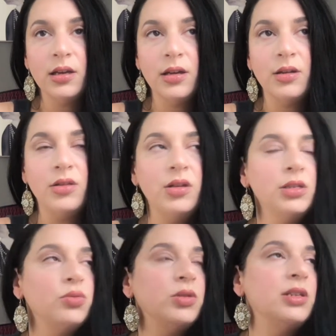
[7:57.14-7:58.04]

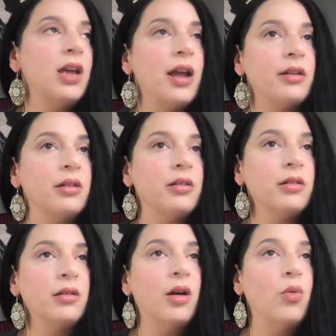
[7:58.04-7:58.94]
a
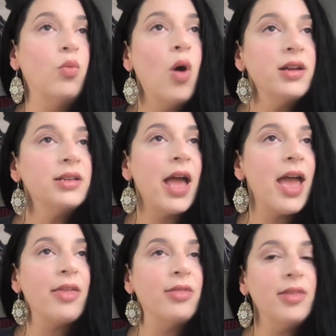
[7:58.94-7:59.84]
one
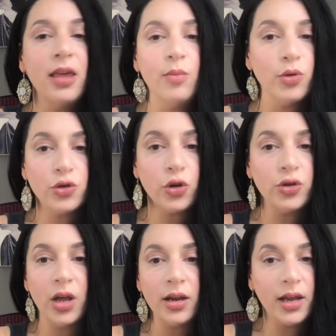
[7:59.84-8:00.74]
day neighbor turned
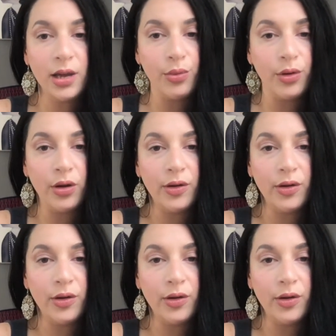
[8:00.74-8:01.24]
on neighbor.